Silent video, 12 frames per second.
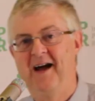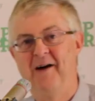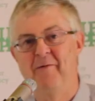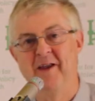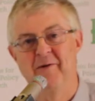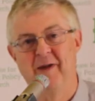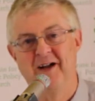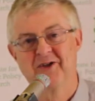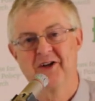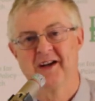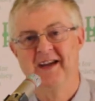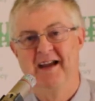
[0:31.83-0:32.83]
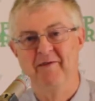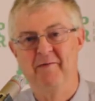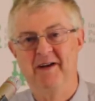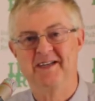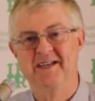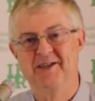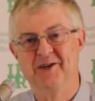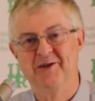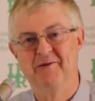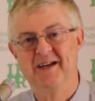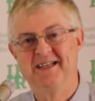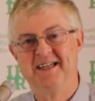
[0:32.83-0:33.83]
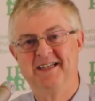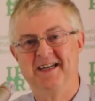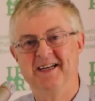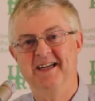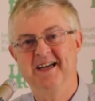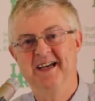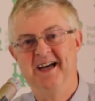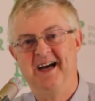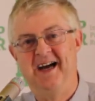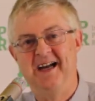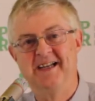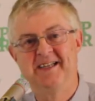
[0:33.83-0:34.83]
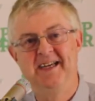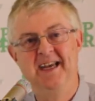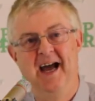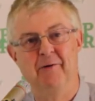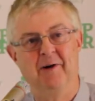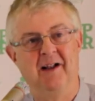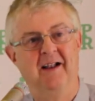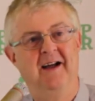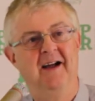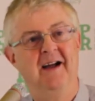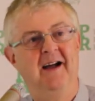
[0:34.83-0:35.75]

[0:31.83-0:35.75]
where the Welsh Government is situated in T Howell.